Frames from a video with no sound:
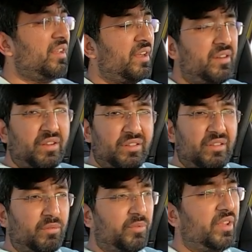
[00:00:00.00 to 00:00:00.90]
the headrest
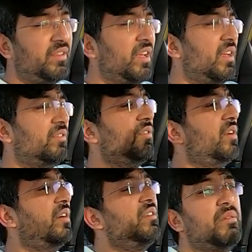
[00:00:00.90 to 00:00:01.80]
is fixed, so you
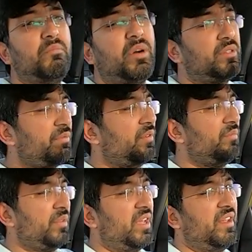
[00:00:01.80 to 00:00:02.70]
can't see much
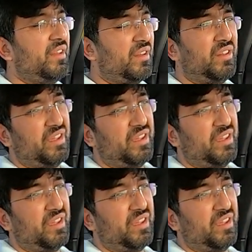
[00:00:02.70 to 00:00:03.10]
from there.